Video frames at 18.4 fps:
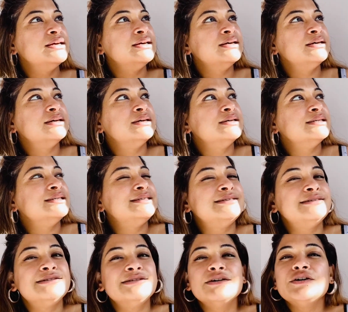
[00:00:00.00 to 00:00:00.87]

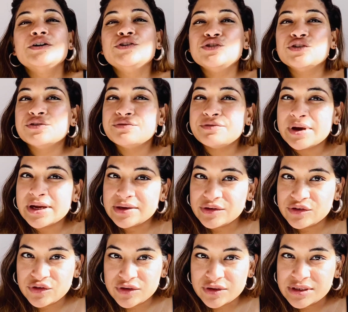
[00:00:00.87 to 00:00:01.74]
surge of
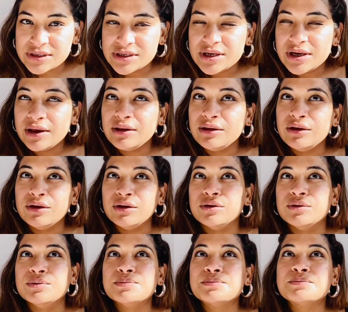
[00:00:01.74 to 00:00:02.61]
energy in
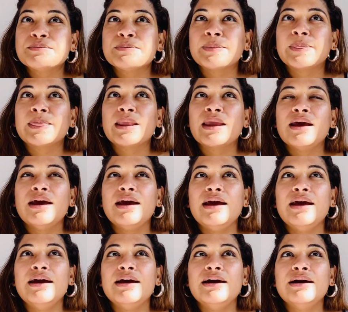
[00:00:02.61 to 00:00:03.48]
you,
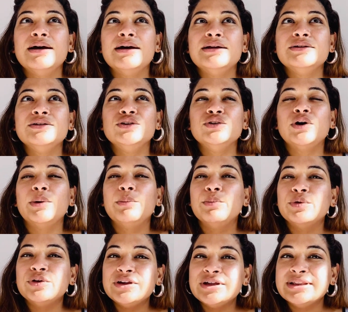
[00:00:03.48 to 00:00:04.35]
and you are
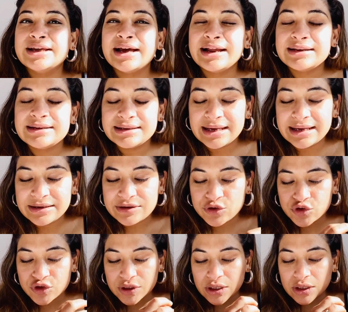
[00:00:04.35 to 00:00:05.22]
putting that
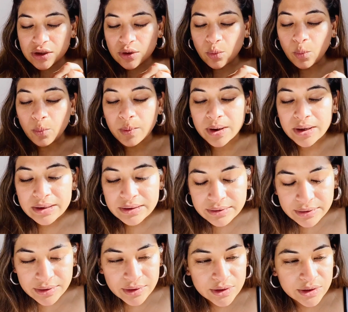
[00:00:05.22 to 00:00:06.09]
energy in your work,
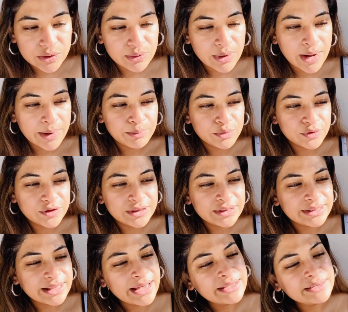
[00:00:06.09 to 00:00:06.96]
you are putting
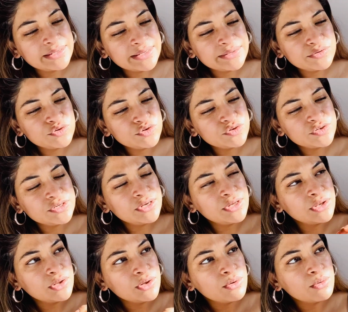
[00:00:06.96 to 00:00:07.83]
that energy in
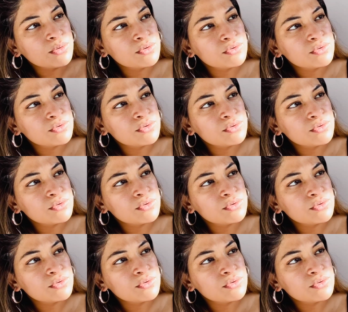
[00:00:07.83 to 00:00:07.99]
your